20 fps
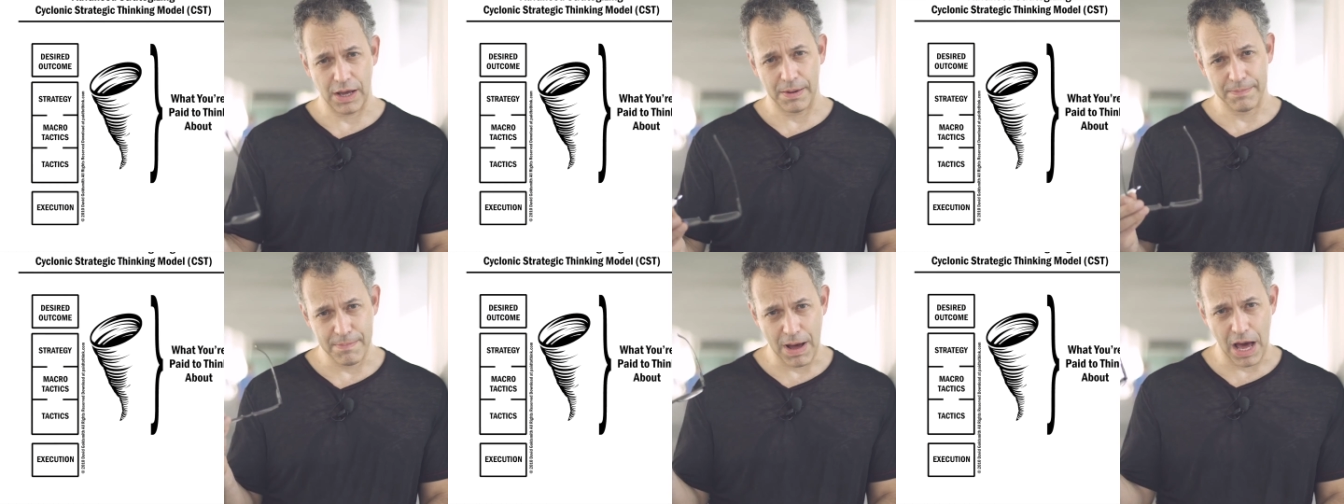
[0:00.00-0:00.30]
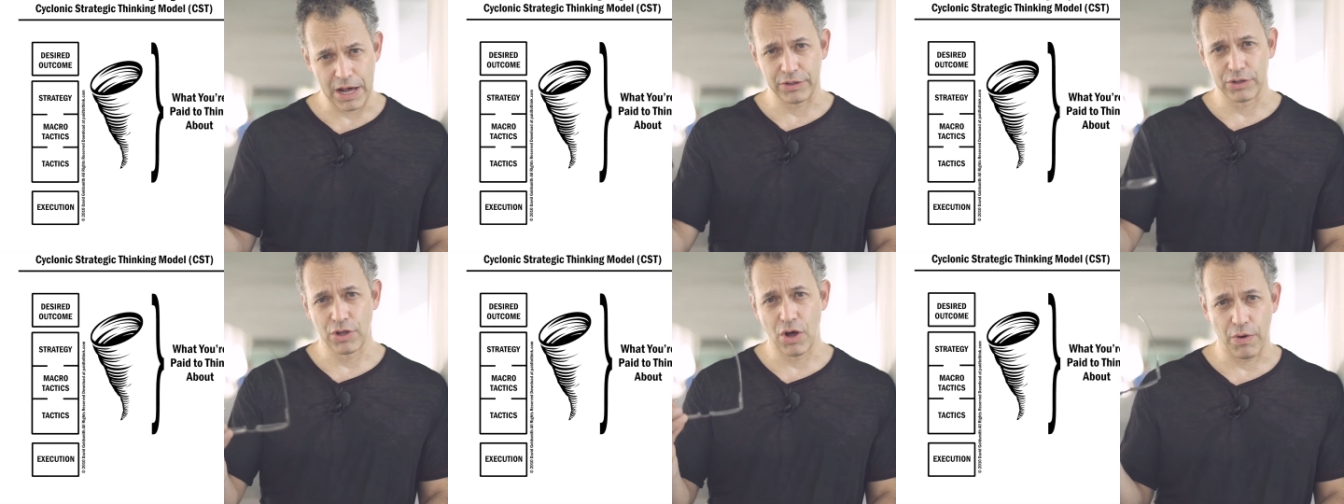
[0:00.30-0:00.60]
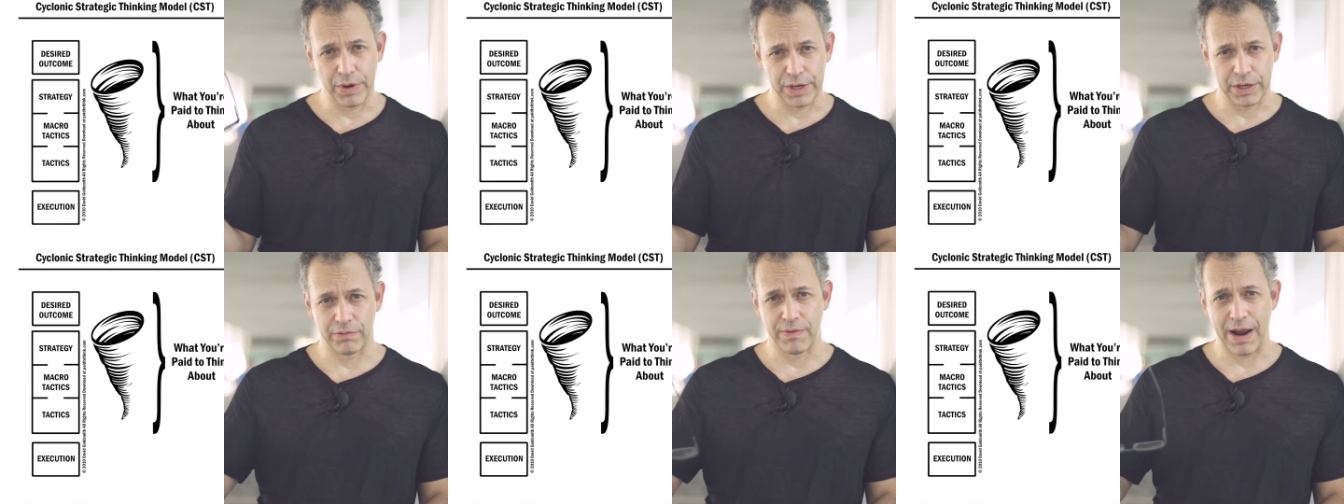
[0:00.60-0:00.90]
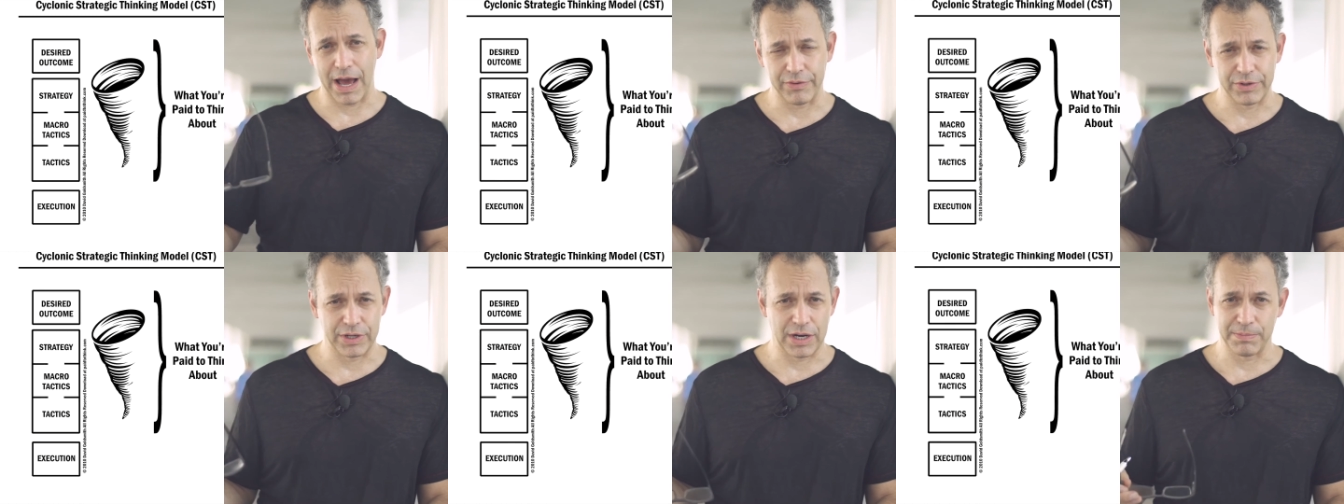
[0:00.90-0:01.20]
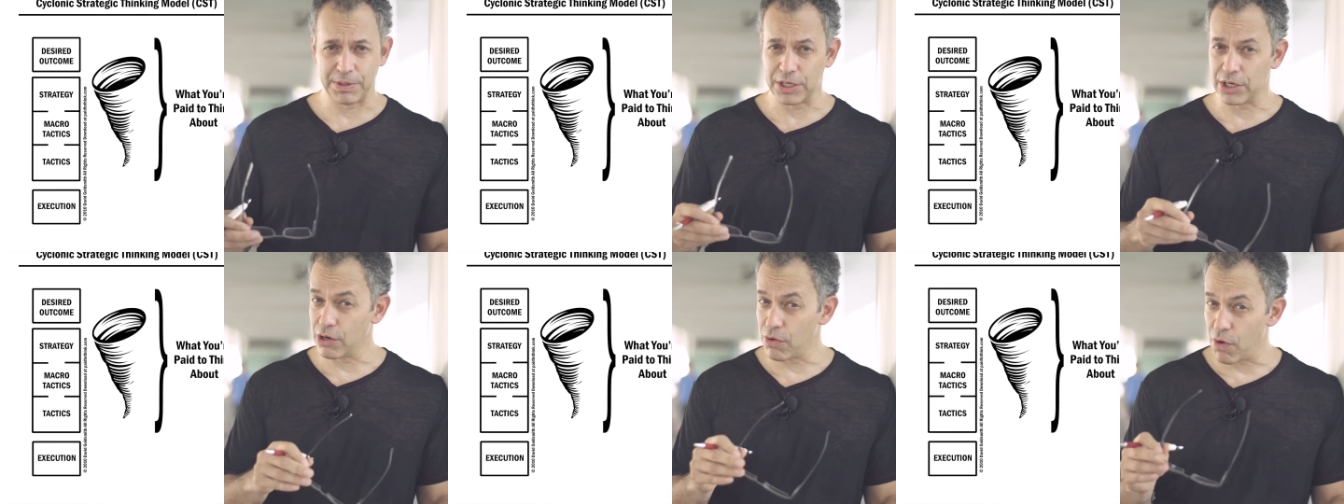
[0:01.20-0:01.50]
a model going around, and I'm
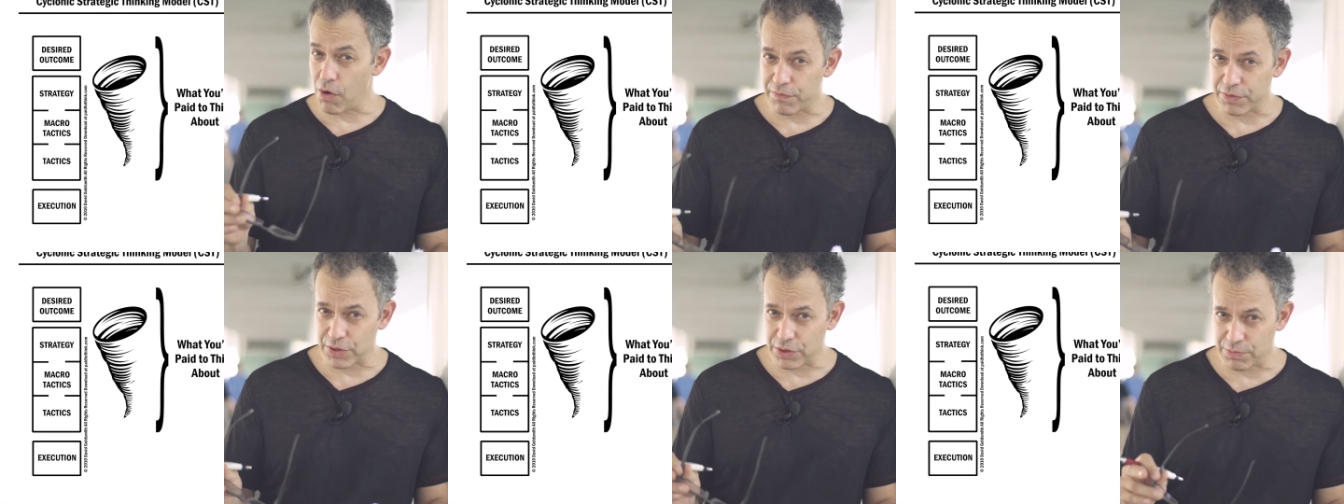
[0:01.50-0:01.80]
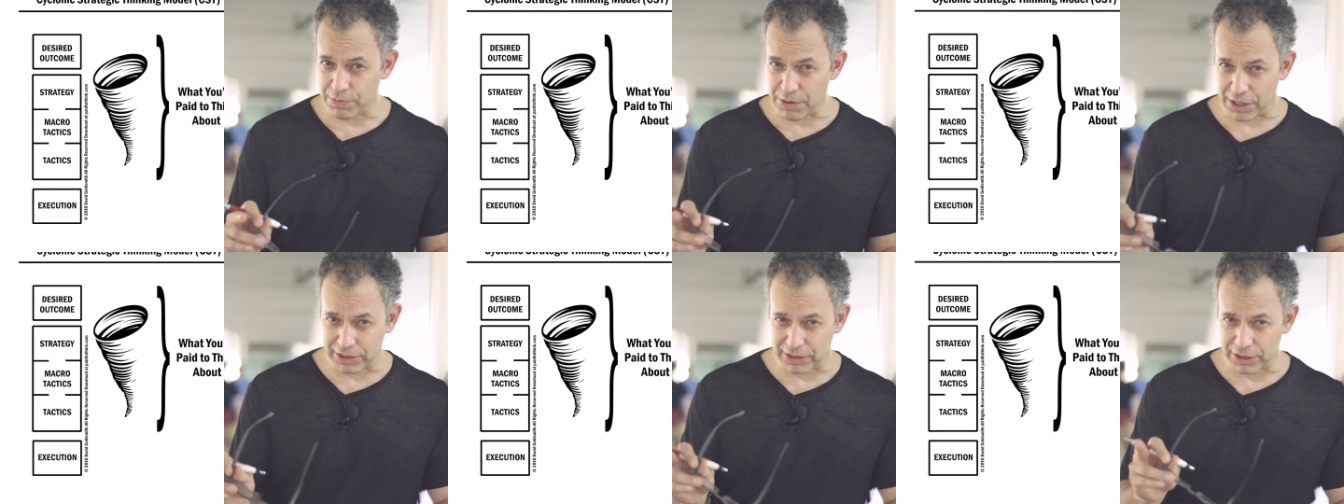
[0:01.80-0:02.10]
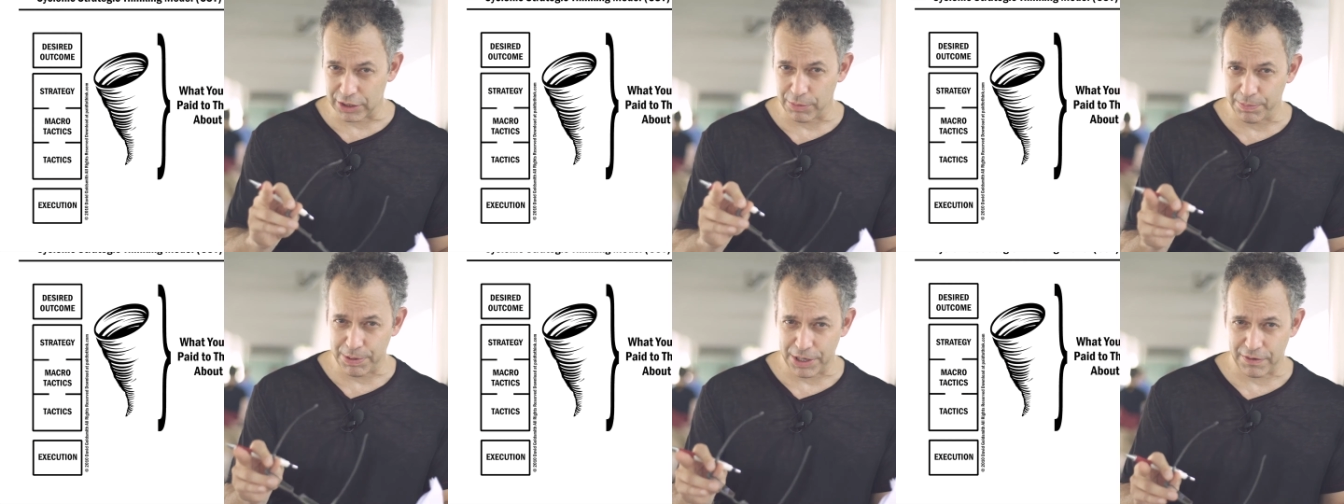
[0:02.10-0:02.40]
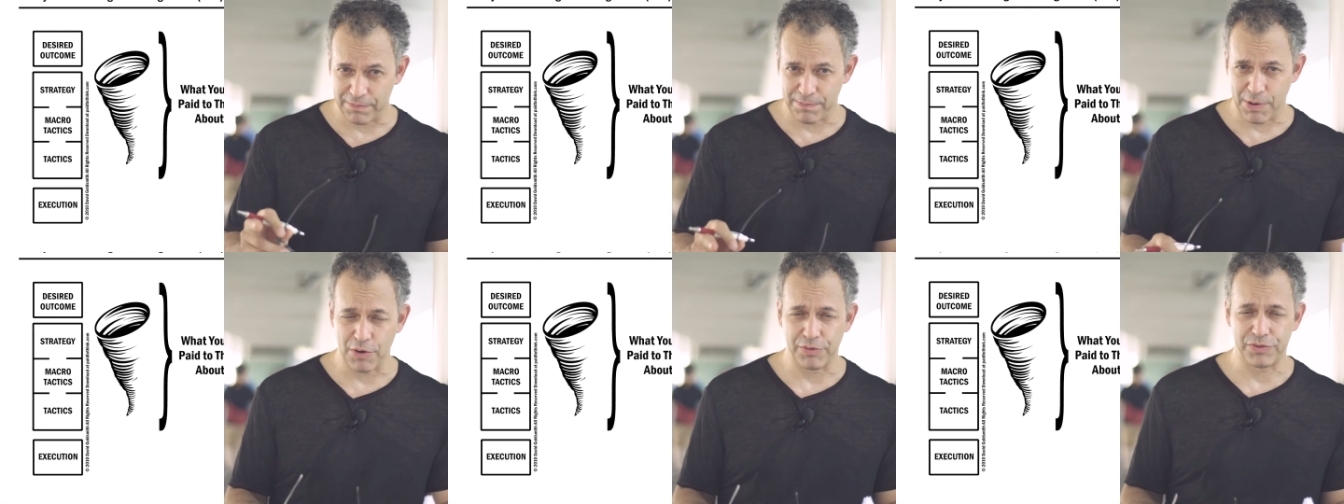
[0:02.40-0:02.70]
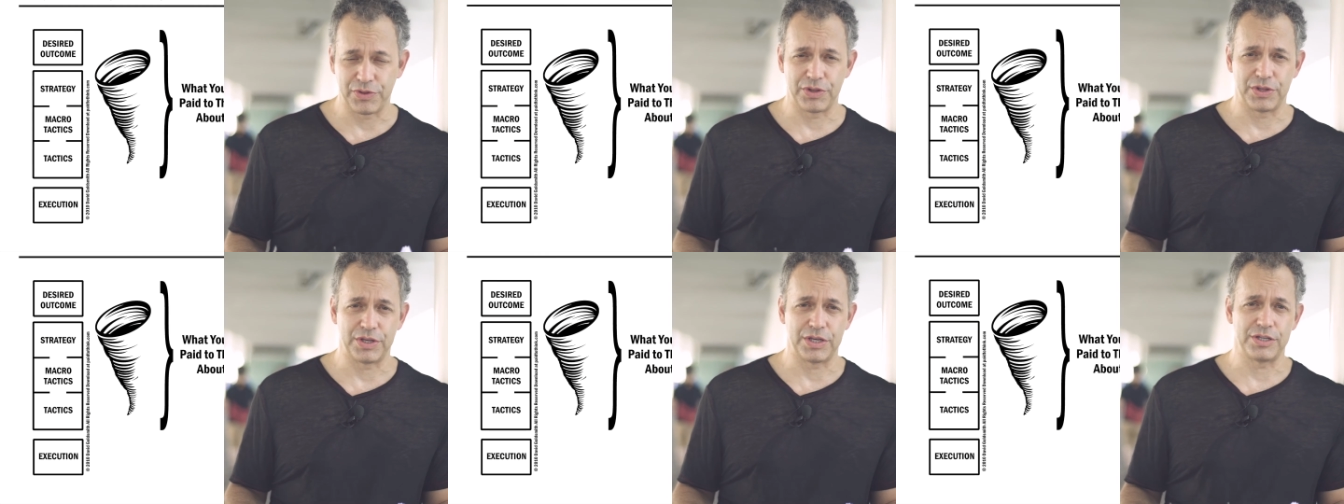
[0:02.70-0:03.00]
going to go over a little bit of
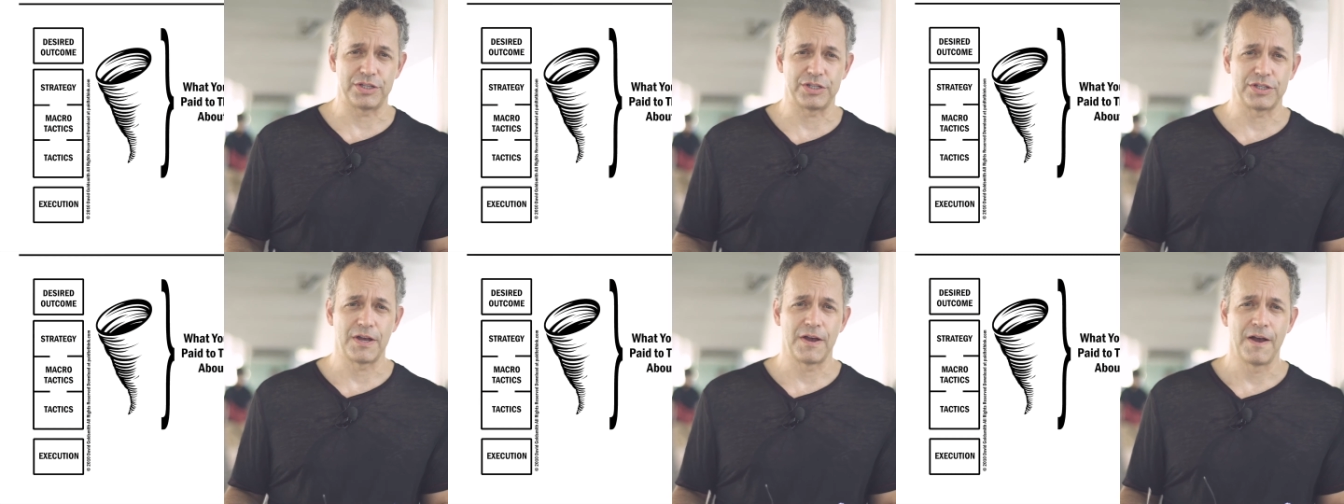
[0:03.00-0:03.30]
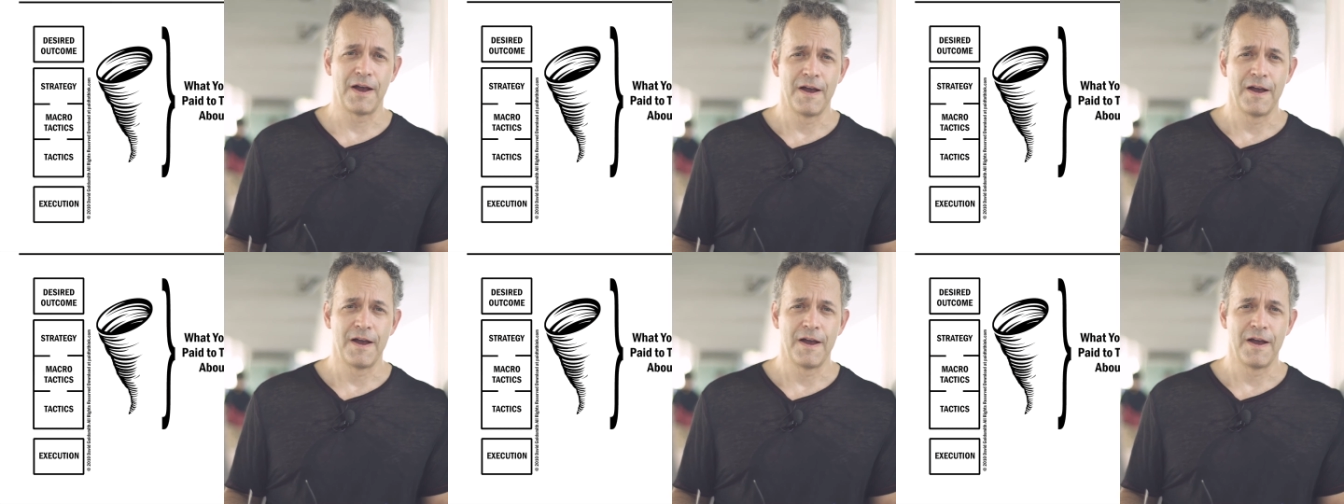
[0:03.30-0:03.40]
both of these.